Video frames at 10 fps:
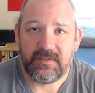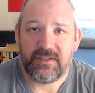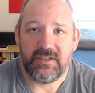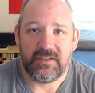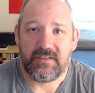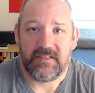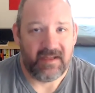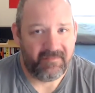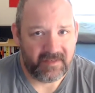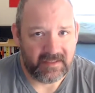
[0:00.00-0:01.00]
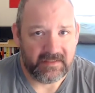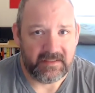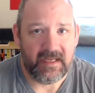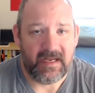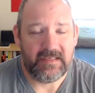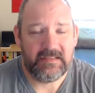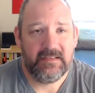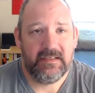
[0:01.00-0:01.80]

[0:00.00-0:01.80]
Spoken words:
but she is definitely not